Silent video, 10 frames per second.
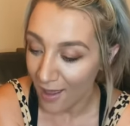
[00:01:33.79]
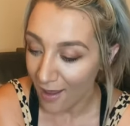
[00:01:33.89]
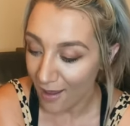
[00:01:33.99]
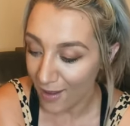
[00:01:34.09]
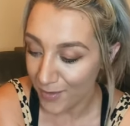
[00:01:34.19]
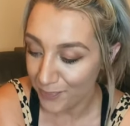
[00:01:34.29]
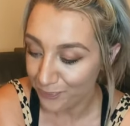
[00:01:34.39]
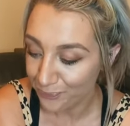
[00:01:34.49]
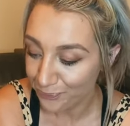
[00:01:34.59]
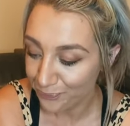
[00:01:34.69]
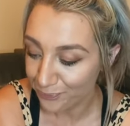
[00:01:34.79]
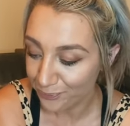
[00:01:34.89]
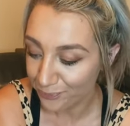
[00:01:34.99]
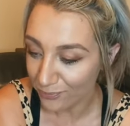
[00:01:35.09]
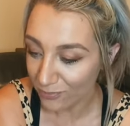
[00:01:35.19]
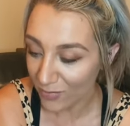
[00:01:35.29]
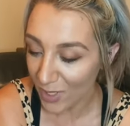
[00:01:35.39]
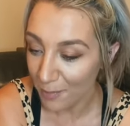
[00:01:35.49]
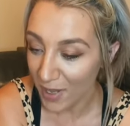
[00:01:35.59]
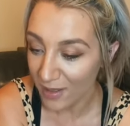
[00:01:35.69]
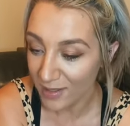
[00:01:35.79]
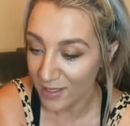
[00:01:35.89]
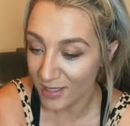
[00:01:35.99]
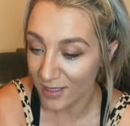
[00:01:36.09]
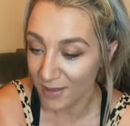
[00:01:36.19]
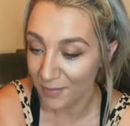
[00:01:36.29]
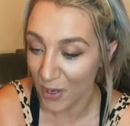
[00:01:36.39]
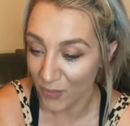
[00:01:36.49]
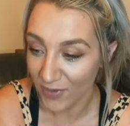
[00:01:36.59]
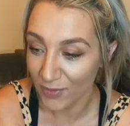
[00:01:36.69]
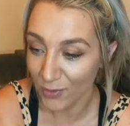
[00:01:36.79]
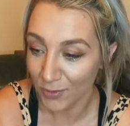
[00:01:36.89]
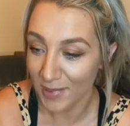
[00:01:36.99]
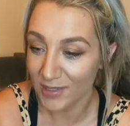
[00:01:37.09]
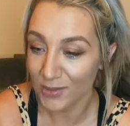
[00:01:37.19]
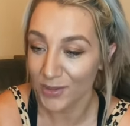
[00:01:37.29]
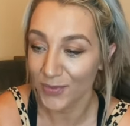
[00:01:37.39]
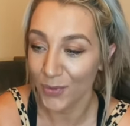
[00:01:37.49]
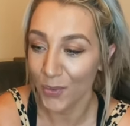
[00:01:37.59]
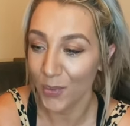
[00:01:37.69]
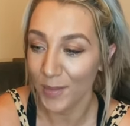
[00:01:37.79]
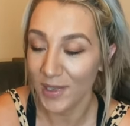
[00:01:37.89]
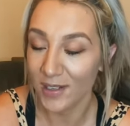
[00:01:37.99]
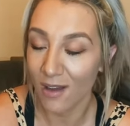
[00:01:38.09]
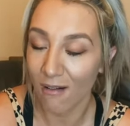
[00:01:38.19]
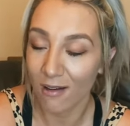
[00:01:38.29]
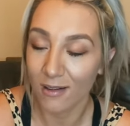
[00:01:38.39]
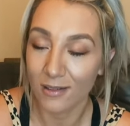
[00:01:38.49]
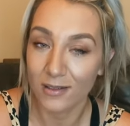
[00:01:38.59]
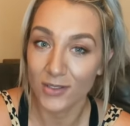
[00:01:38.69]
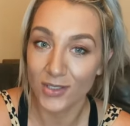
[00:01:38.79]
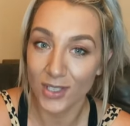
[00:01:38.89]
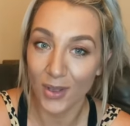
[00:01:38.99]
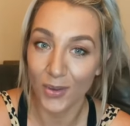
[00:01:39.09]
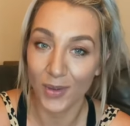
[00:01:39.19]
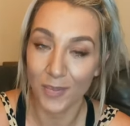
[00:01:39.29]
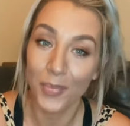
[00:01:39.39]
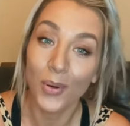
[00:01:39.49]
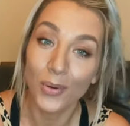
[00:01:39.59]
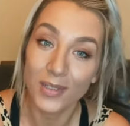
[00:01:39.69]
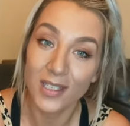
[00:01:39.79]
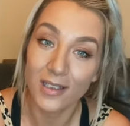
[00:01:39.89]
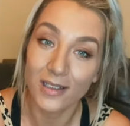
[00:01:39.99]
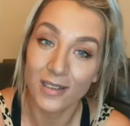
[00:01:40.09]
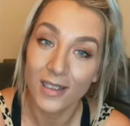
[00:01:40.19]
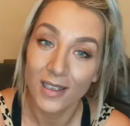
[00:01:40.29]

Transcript: But pelvic floor muscles for women are so important